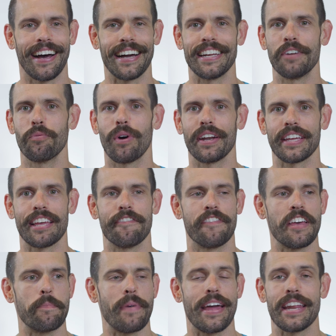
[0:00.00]
I didn't want to give
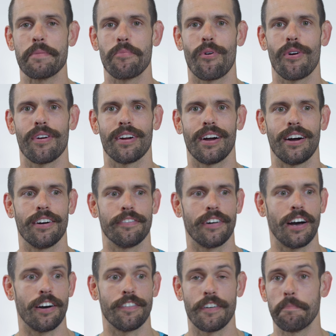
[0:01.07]
him any more
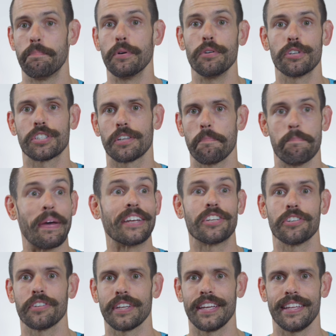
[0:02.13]
of a boost
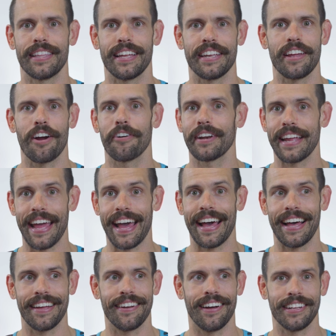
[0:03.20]
mentally than he already
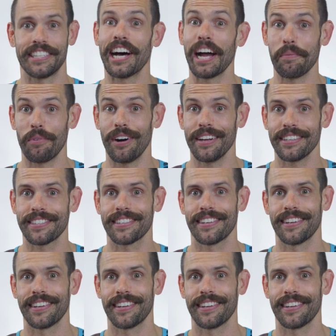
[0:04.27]
had time-wise.